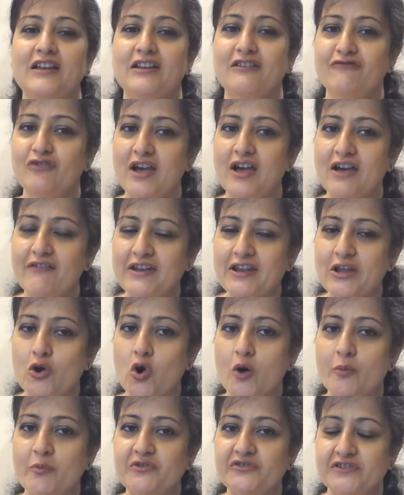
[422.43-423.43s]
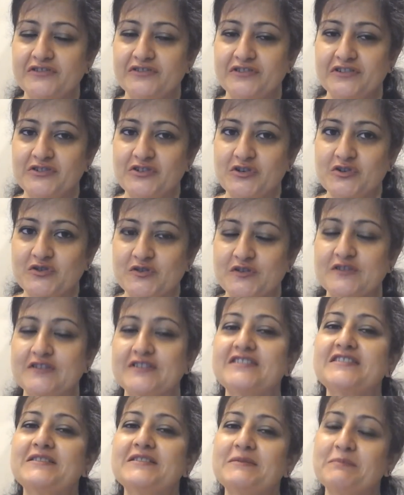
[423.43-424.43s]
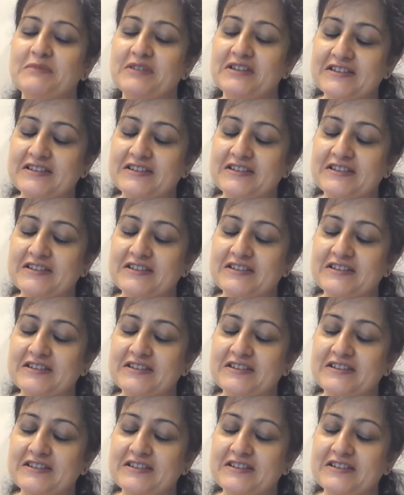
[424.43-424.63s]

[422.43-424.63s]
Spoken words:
If you have any comments or suggestions,